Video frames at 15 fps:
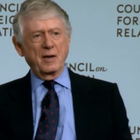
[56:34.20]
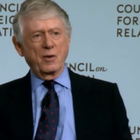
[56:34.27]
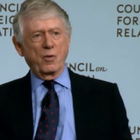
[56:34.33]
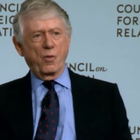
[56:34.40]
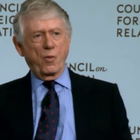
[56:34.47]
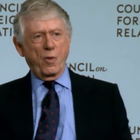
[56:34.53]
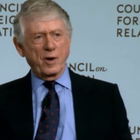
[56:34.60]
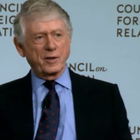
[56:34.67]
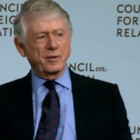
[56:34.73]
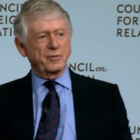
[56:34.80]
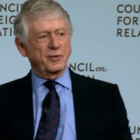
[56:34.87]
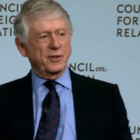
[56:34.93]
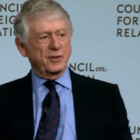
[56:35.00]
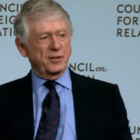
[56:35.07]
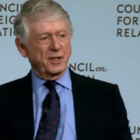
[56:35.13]
One
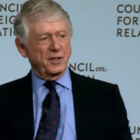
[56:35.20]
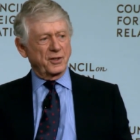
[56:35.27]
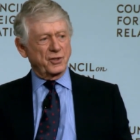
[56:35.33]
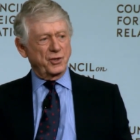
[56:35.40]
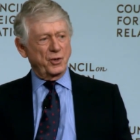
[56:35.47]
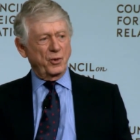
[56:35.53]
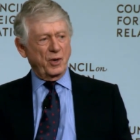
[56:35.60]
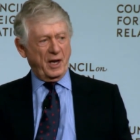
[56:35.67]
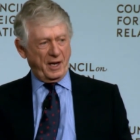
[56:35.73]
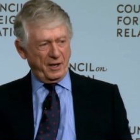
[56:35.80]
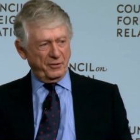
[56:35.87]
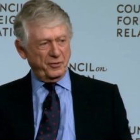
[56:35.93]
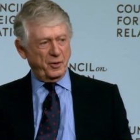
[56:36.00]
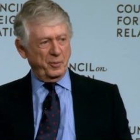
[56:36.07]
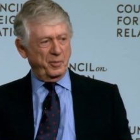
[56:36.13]
of the things you
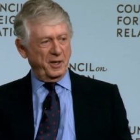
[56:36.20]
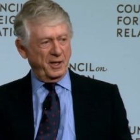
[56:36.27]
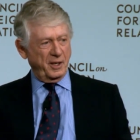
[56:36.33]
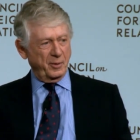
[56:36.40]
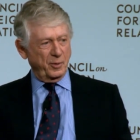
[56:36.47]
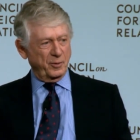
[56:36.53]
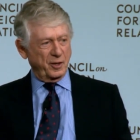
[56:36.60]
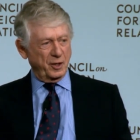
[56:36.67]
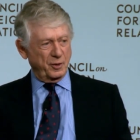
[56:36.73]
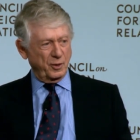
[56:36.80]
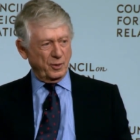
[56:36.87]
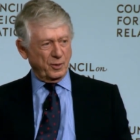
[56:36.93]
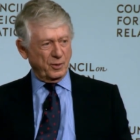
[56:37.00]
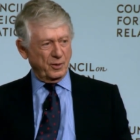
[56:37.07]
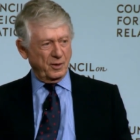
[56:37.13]
have to be able to
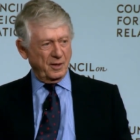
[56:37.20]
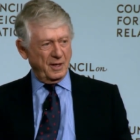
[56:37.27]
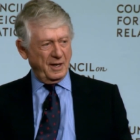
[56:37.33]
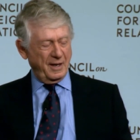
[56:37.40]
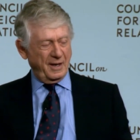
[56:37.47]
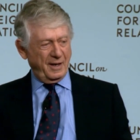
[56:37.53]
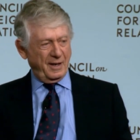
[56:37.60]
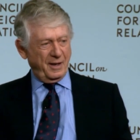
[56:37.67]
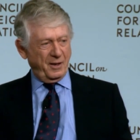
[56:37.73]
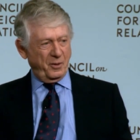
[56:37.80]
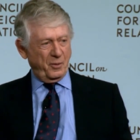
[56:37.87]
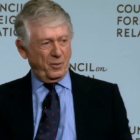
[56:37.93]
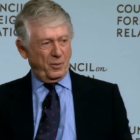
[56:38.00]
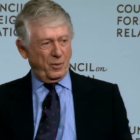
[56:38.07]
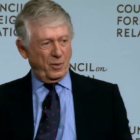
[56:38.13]
do
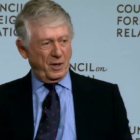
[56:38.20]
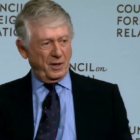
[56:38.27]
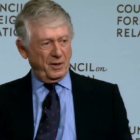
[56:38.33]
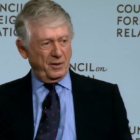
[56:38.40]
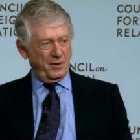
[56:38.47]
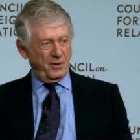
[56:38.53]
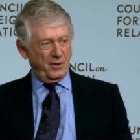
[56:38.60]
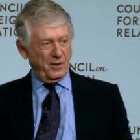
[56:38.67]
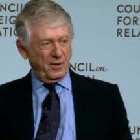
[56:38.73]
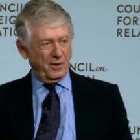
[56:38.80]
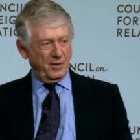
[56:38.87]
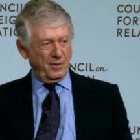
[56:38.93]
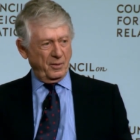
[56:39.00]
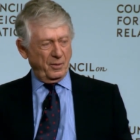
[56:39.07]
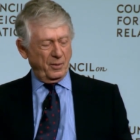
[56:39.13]
when
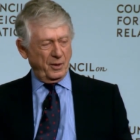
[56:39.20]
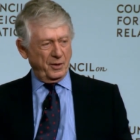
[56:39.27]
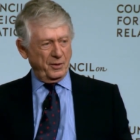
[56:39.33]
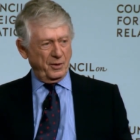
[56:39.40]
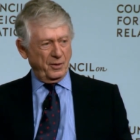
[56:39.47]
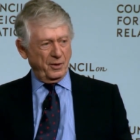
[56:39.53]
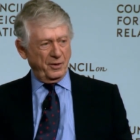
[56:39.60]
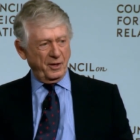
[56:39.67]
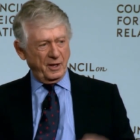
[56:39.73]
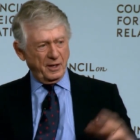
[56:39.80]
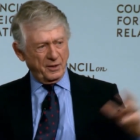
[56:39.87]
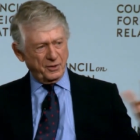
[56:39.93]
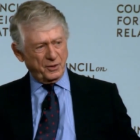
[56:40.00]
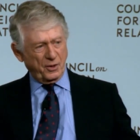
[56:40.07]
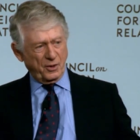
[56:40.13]
you're, when you're the
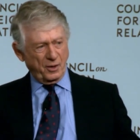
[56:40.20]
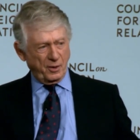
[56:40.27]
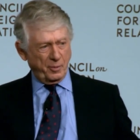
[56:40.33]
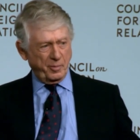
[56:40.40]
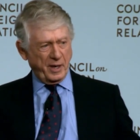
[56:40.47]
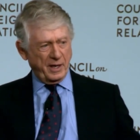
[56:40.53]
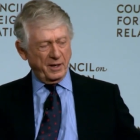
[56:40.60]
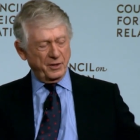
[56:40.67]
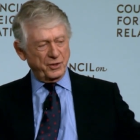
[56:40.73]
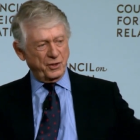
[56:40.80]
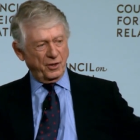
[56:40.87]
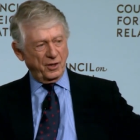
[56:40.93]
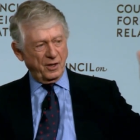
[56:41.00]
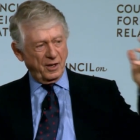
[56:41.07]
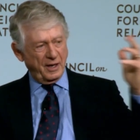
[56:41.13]
editorial
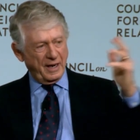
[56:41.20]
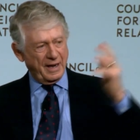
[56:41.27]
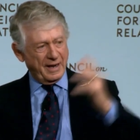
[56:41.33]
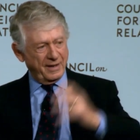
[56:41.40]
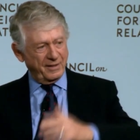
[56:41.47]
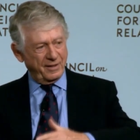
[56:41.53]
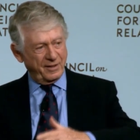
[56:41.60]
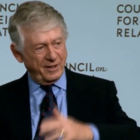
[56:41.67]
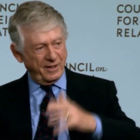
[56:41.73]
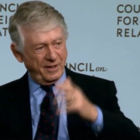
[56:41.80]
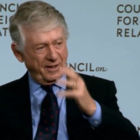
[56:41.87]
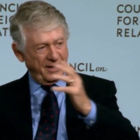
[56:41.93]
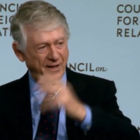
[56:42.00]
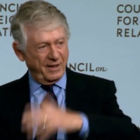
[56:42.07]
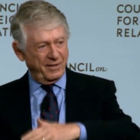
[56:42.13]
manager and
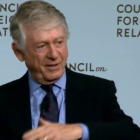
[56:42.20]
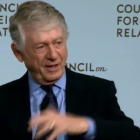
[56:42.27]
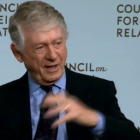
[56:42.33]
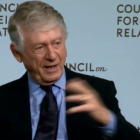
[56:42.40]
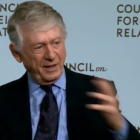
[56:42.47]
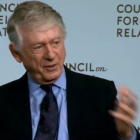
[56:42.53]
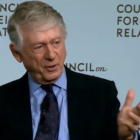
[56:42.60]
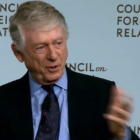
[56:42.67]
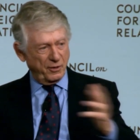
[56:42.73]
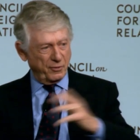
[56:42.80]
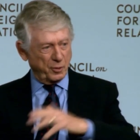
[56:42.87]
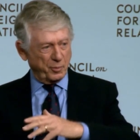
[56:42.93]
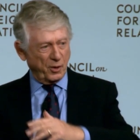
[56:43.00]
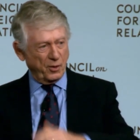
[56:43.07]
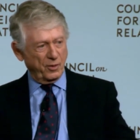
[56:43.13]
the, and the anchor of
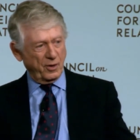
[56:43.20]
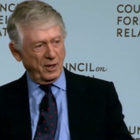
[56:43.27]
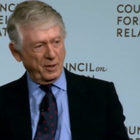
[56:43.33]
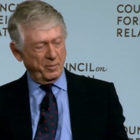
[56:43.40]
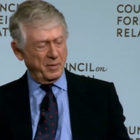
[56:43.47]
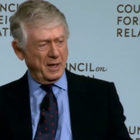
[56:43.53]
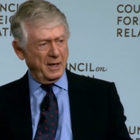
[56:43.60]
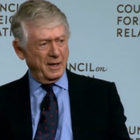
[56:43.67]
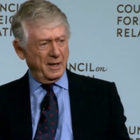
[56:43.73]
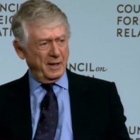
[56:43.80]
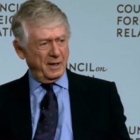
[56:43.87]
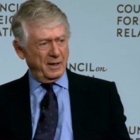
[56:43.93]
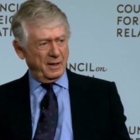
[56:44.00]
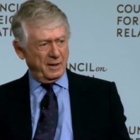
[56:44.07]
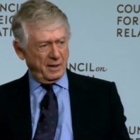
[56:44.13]
a program
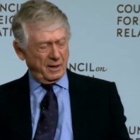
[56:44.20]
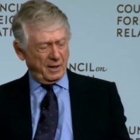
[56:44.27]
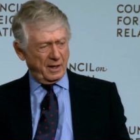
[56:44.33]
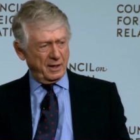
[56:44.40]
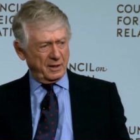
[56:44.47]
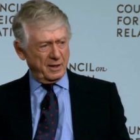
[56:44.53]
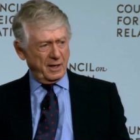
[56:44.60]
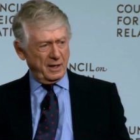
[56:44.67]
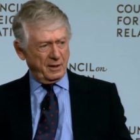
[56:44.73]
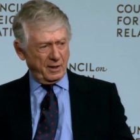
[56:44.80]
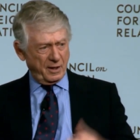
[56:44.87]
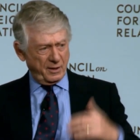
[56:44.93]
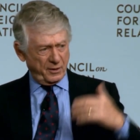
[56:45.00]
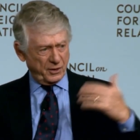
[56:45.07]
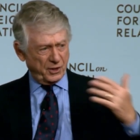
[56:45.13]
like
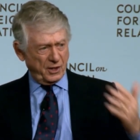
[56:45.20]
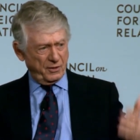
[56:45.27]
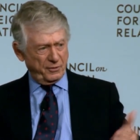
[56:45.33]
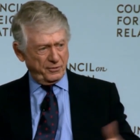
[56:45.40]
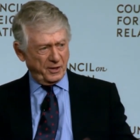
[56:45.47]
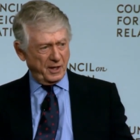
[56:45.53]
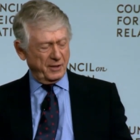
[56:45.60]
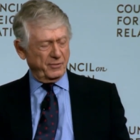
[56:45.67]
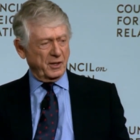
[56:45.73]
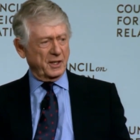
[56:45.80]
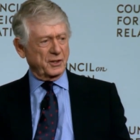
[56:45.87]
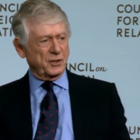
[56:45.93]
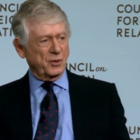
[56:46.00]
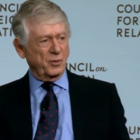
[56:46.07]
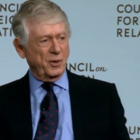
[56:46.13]
Nightline that's on five
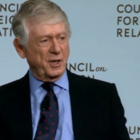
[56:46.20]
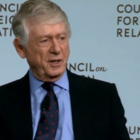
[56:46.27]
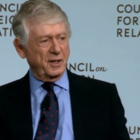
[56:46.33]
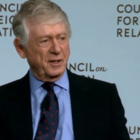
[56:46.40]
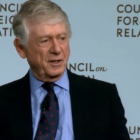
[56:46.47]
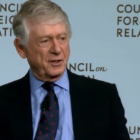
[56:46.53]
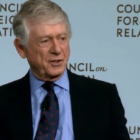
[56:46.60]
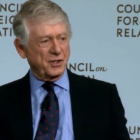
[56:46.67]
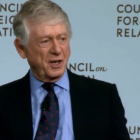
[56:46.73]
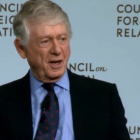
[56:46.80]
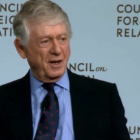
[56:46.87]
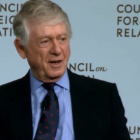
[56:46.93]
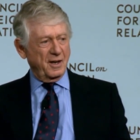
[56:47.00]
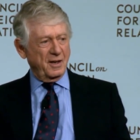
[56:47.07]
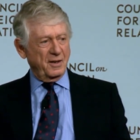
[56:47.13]
nights a week is
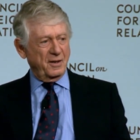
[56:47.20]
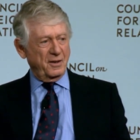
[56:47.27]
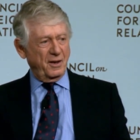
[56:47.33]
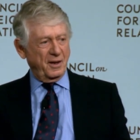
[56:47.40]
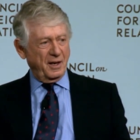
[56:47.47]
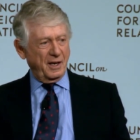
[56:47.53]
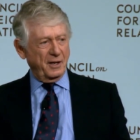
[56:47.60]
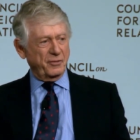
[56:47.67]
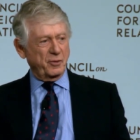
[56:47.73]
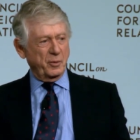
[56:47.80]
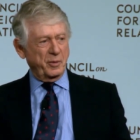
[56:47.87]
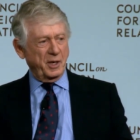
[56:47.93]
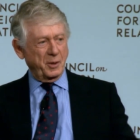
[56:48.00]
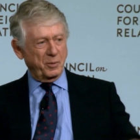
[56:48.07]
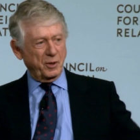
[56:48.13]
you have to
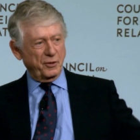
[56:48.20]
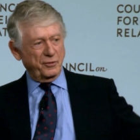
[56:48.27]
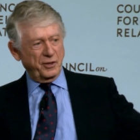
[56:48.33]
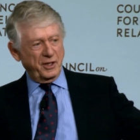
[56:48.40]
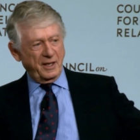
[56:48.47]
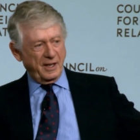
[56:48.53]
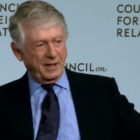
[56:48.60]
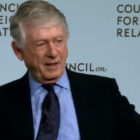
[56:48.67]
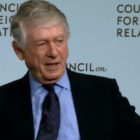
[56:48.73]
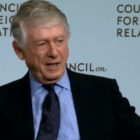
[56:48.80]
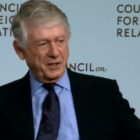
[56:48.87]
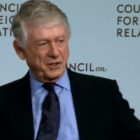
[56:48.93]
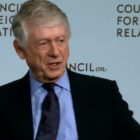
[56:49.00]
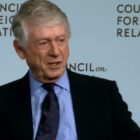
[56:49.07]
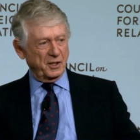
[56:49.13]
be able to forget
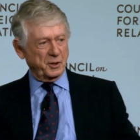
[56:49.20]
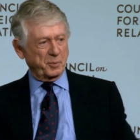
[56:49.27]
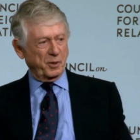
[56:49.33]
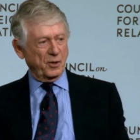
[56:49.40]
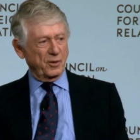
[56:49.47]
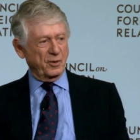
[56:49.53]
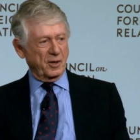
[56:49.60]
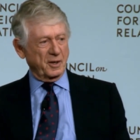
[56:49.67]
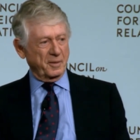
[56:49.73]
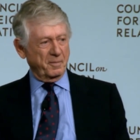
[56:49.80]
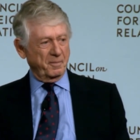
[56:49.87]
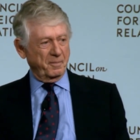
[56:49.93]
last night's program